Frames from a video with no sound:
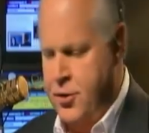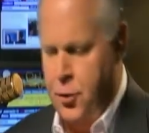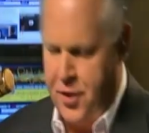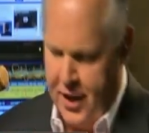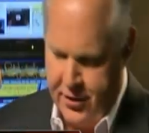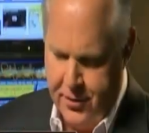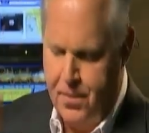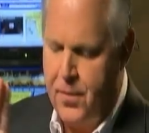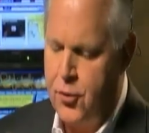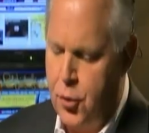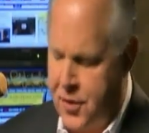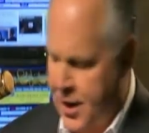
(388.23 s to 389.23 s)
Two things.
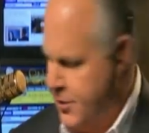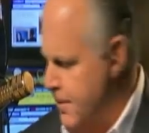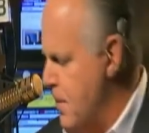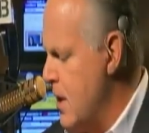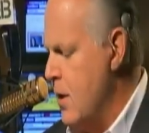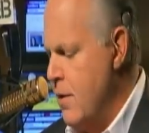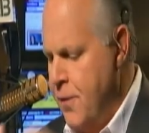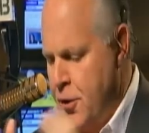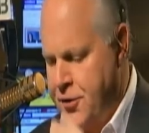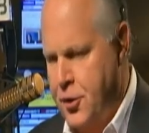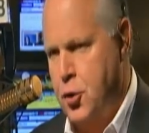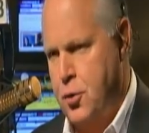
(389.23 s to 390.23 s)
Two things.
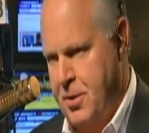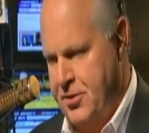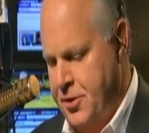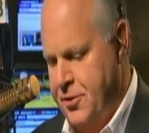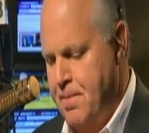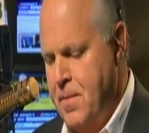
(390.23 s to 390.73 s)
First, the nuke business.